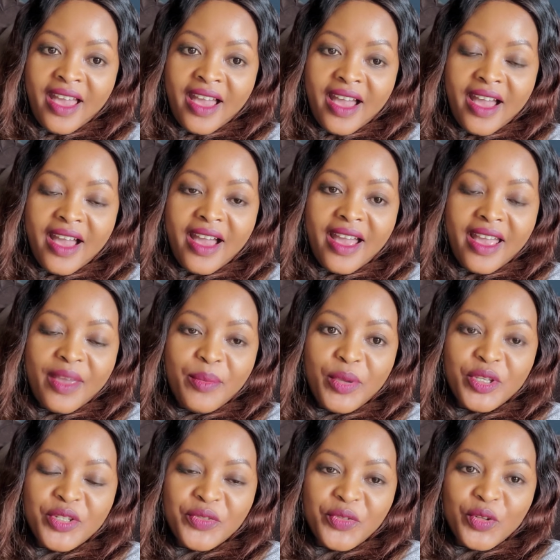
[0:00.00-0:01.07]
Hi,
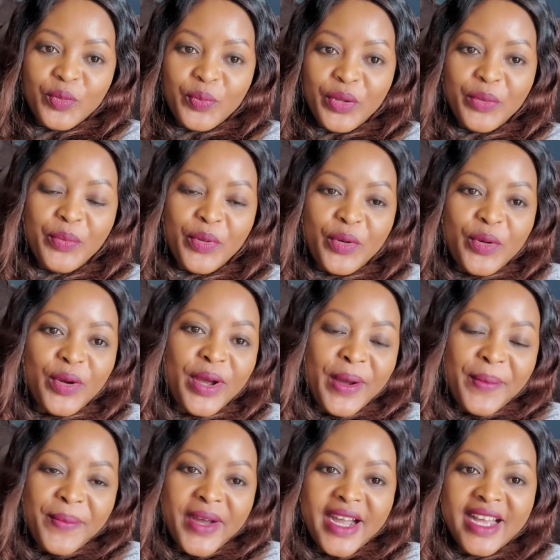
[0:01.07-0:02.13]
beautiful people.
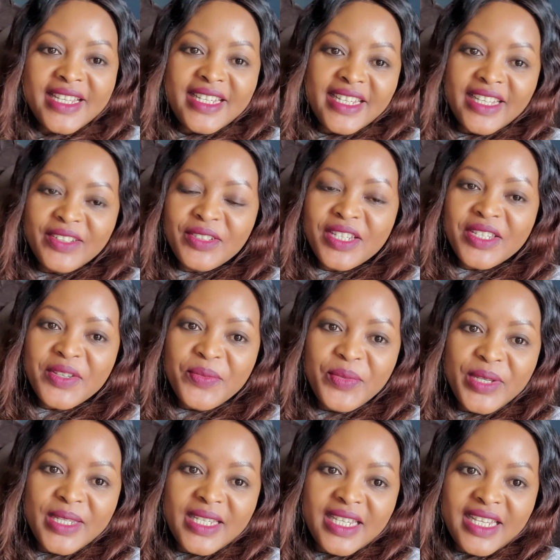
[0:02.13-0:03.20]
I'm Bahati Hilda
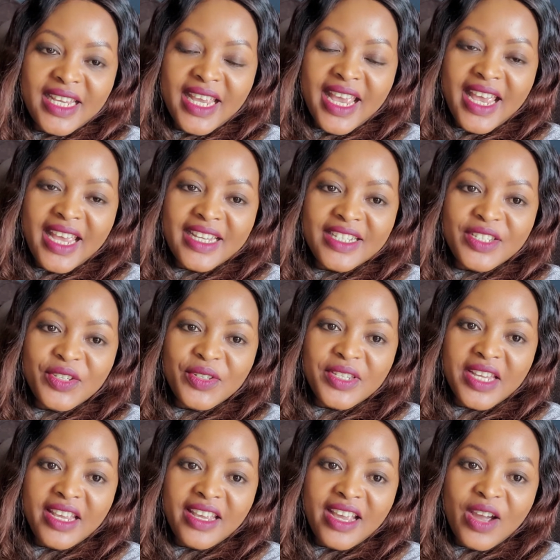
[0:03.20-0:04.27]
Sabiti, and
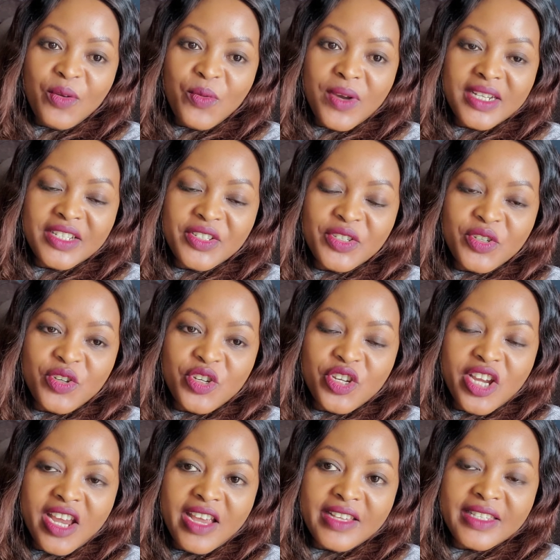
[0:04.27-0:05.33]
today I want us to
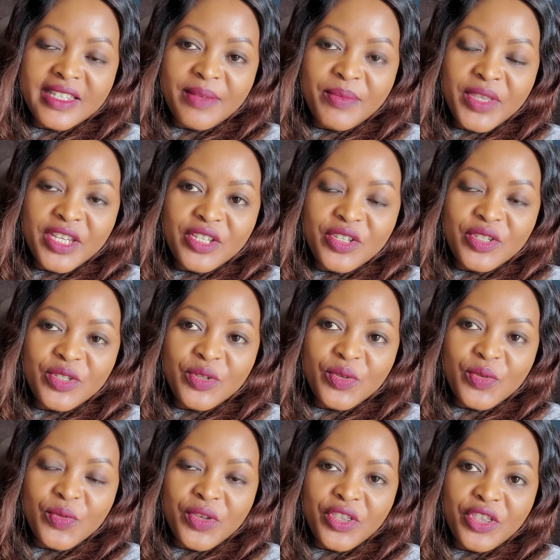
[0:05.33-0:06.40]
share something to
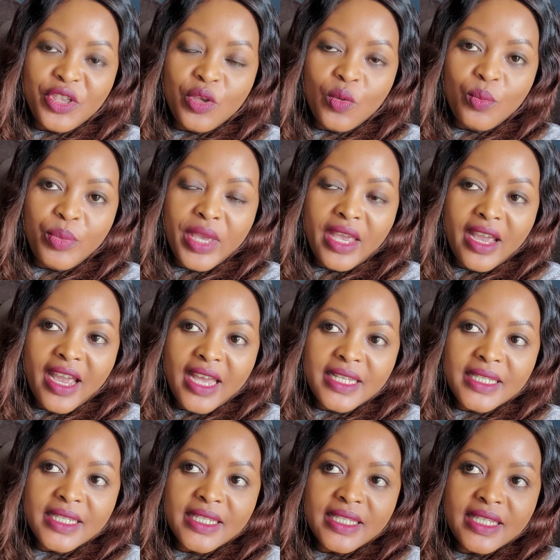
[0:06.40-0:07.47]
do with you being
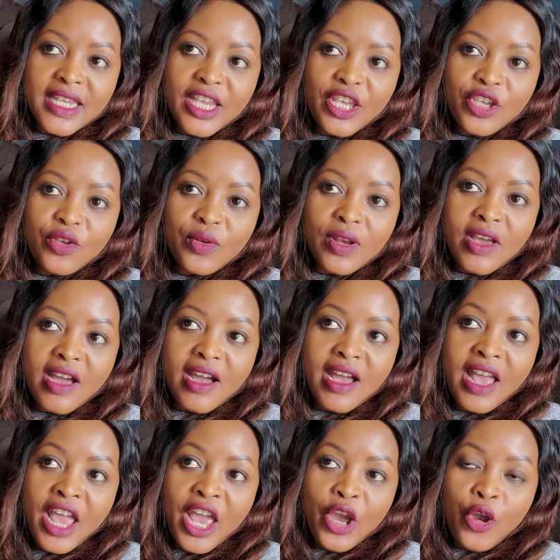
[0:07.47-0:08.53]
a
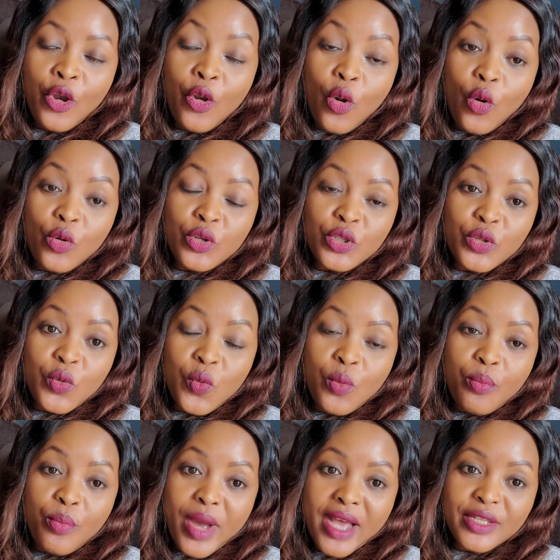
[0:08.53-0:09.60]
singular go
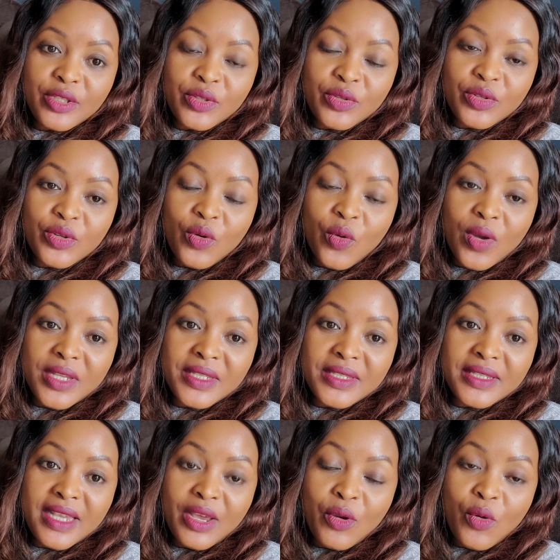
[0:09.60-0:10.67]
to person or a
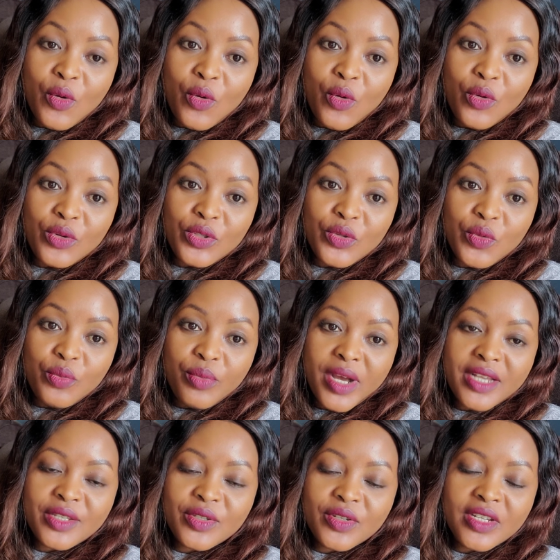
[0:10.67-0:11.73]
single go to
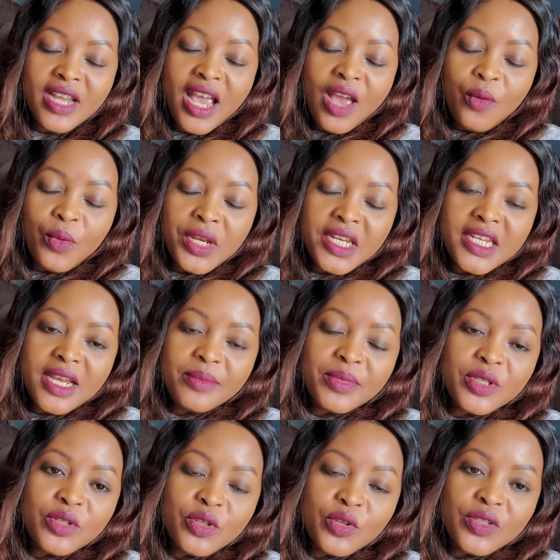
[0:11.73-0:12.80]
person when it
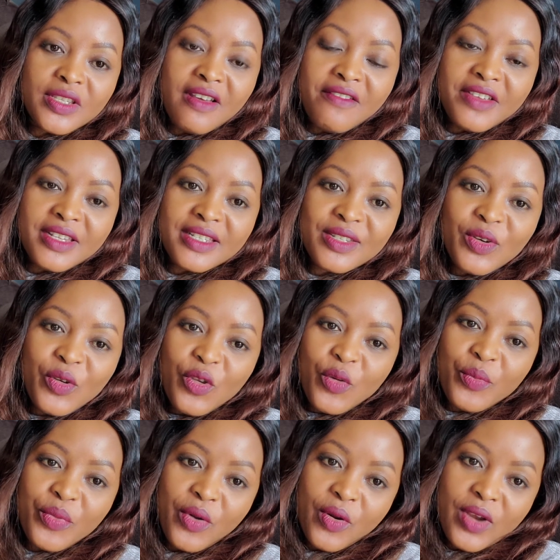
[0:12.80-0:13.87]
comes to your service or
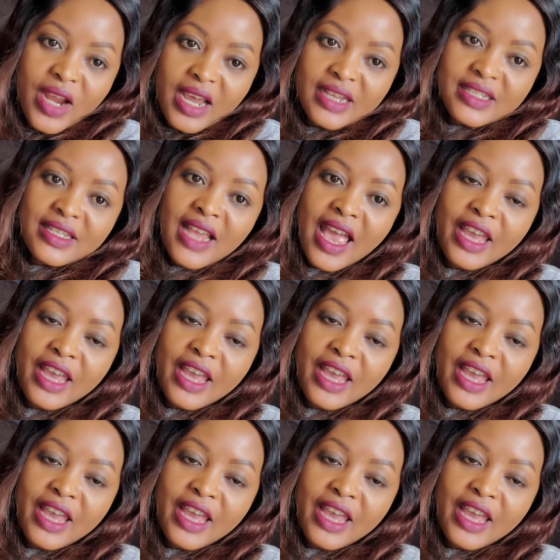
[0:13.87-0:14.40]
your product.